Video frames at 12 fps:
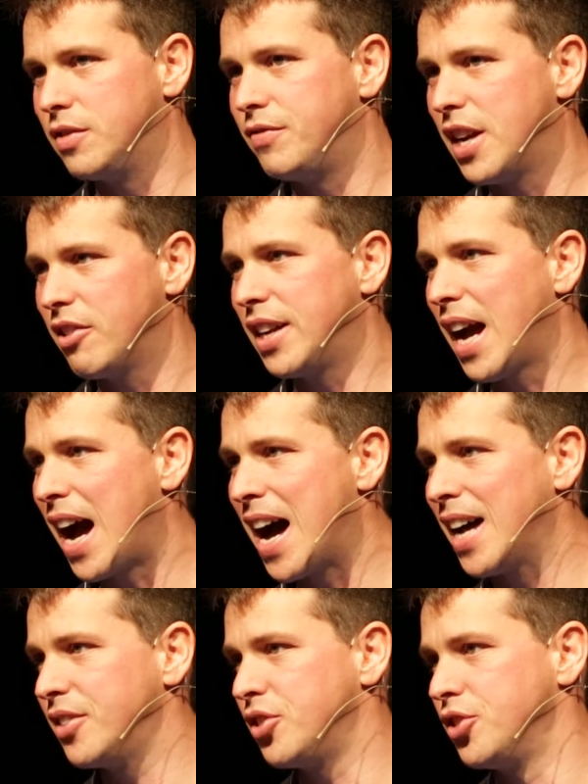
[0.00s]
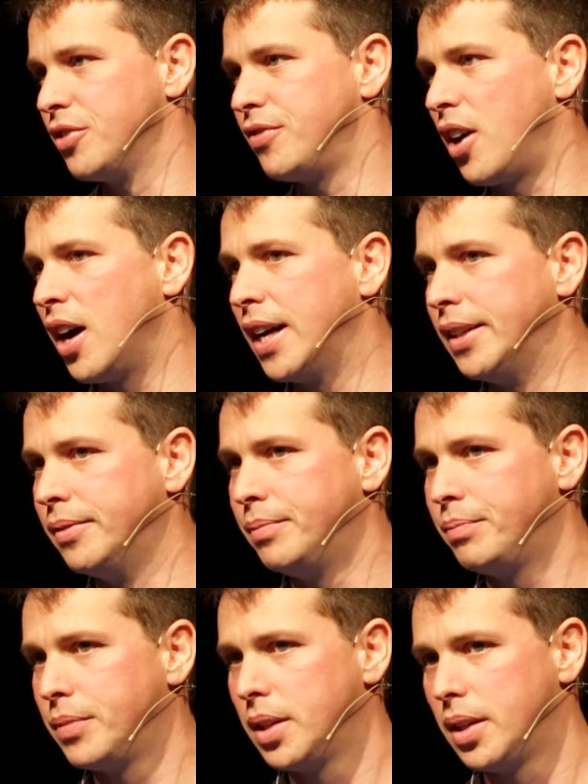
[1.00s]
is very hard to define.
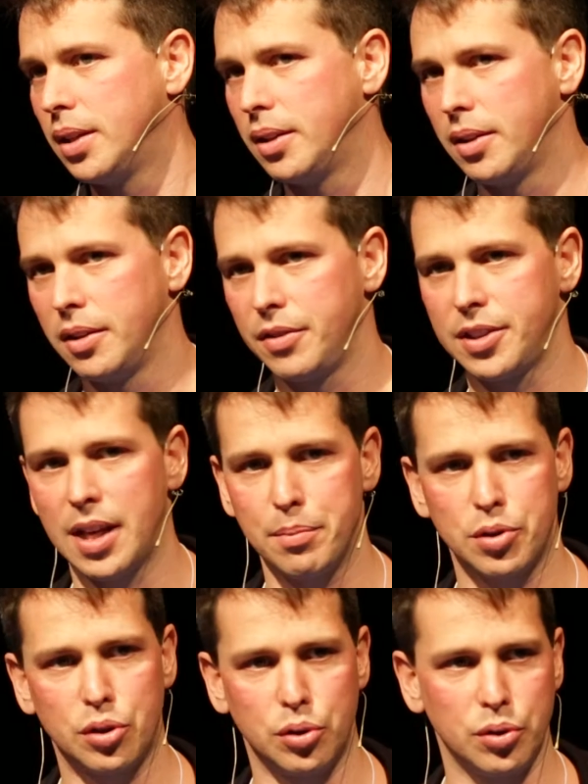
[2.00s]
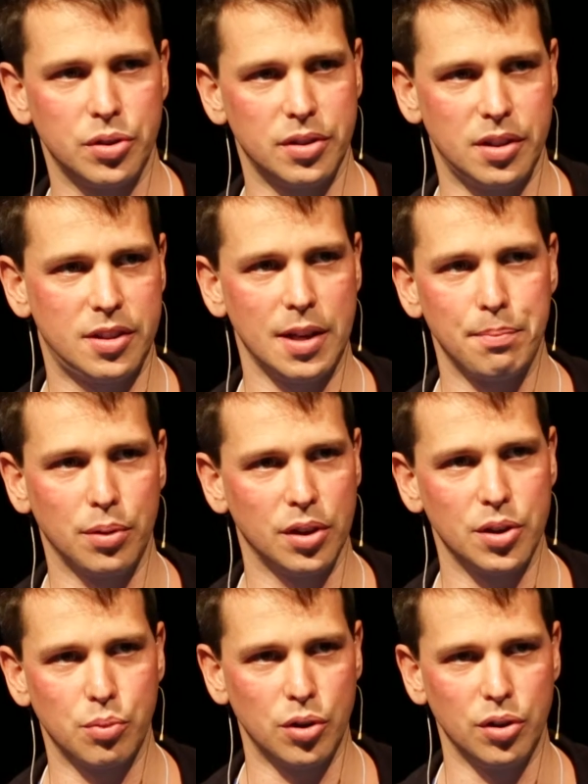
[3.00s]
For some schools, it's as simple
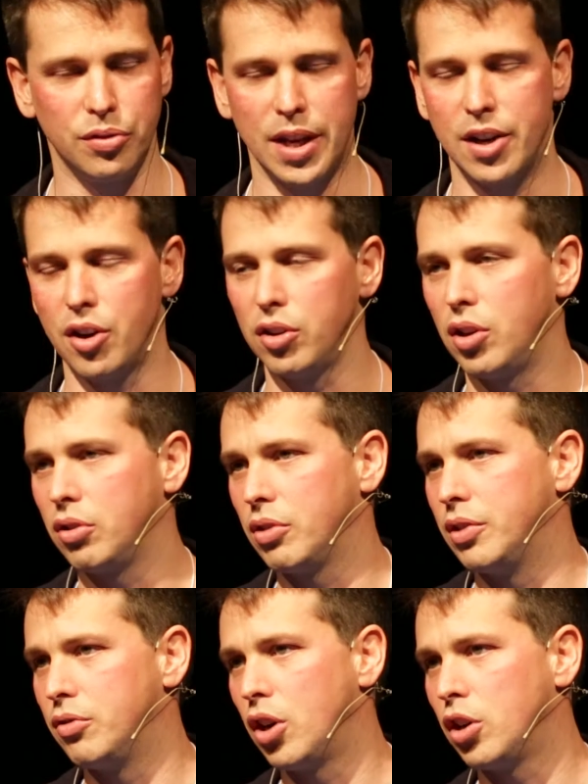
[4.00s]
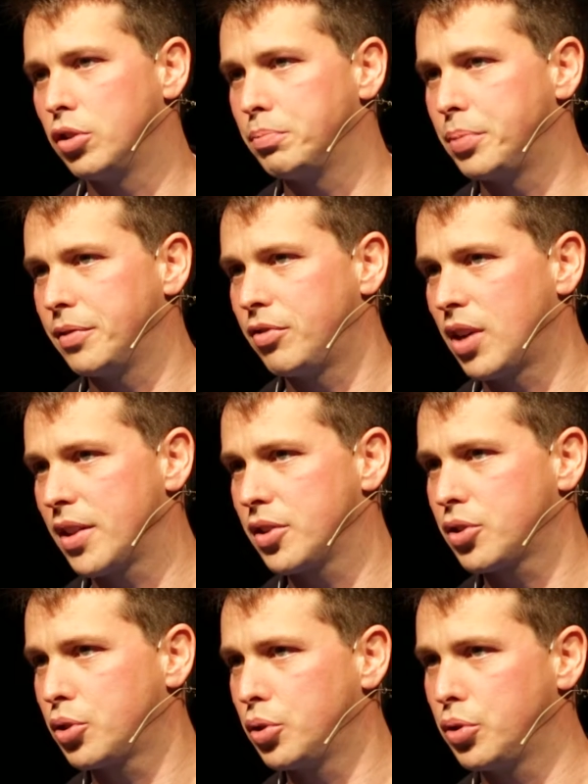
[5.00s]
as, well, they're no longer enrolled. But for other
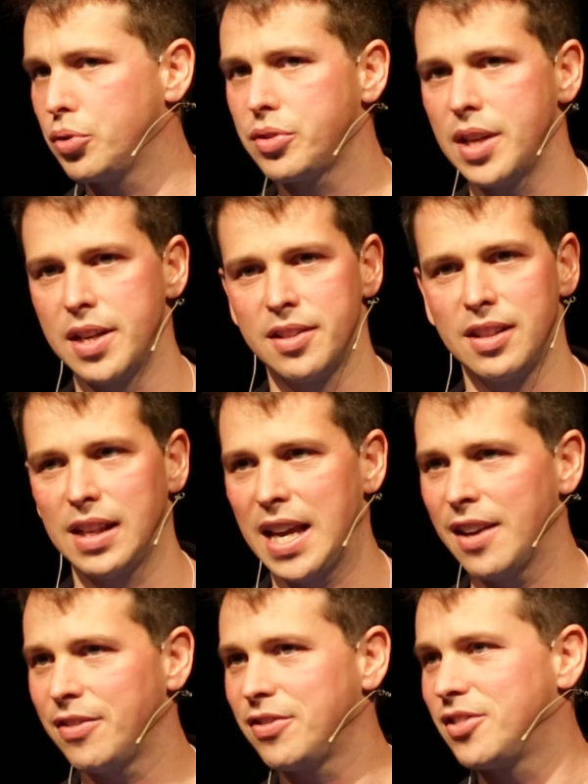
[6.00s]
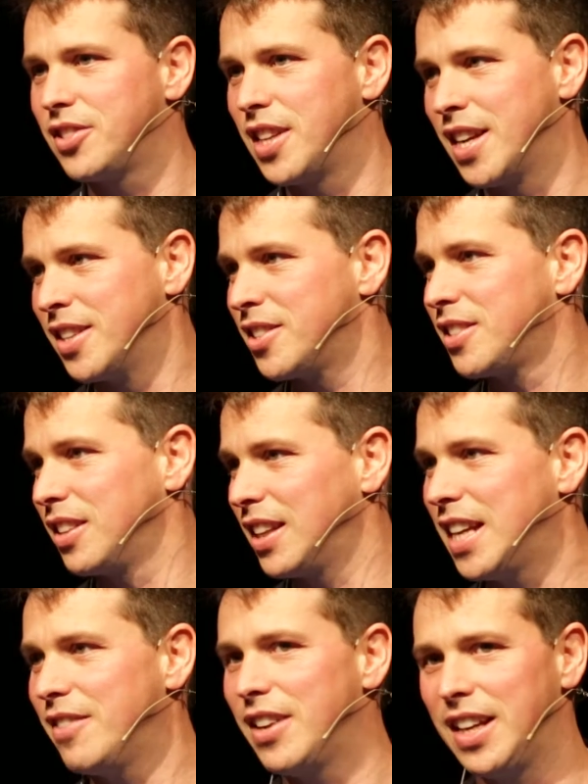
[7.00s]
schools, there's left, there's
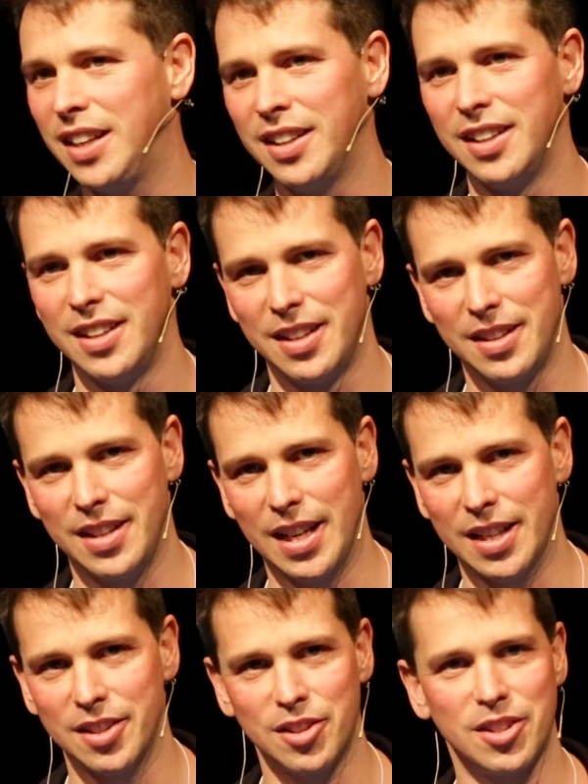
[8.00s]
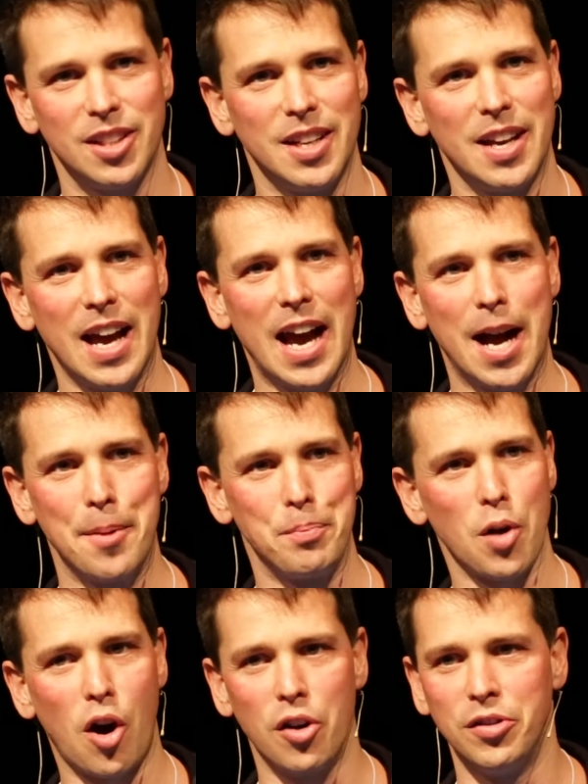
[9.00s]
leaving, there's
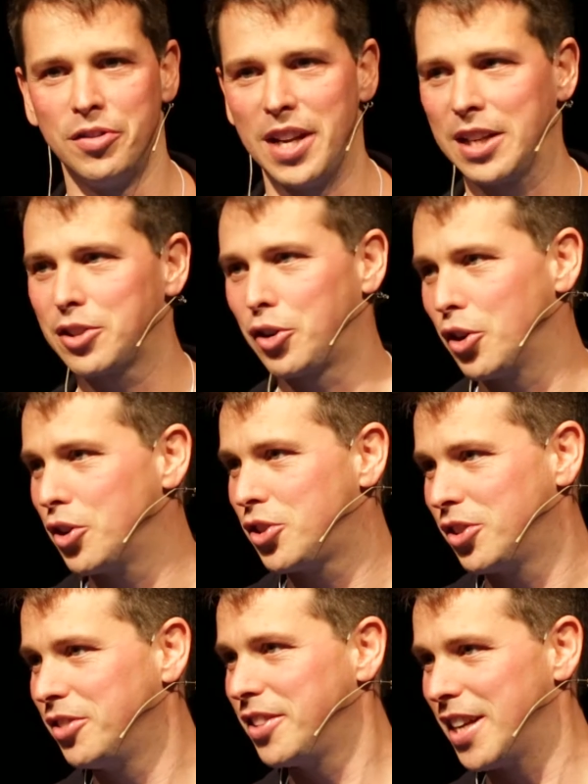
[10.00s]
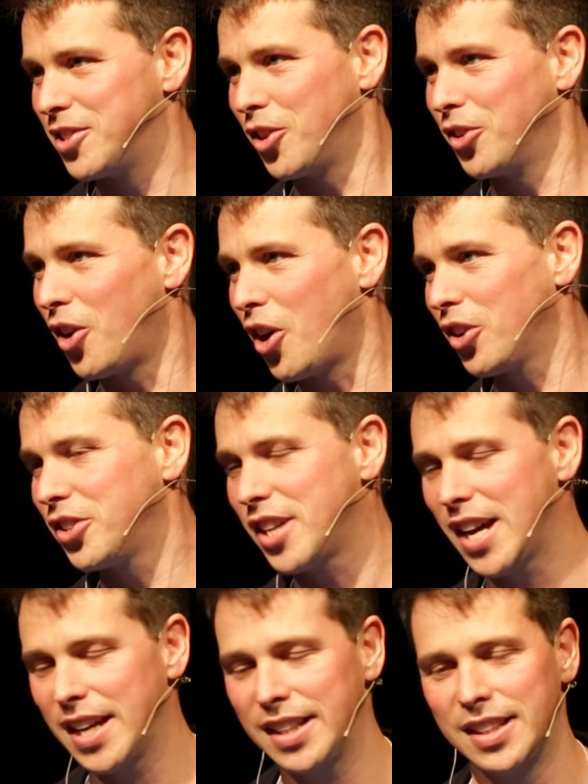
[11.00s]
on excursion, there's on
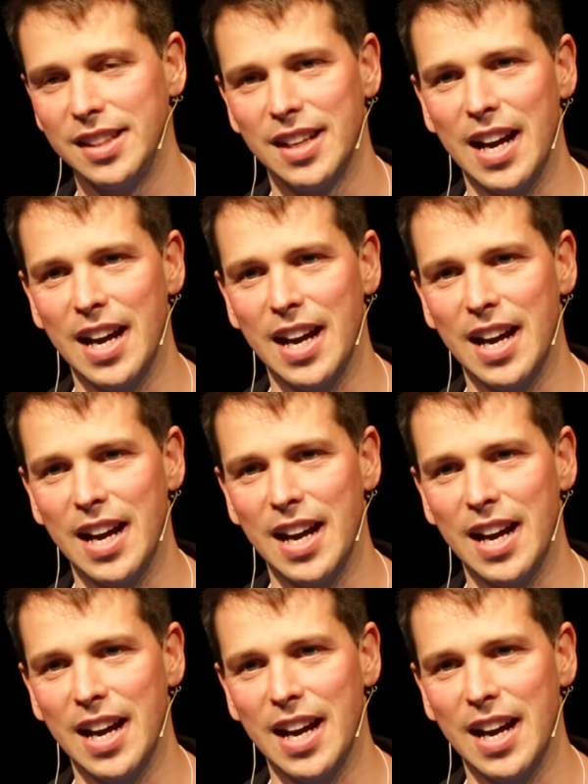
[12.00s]
holiday,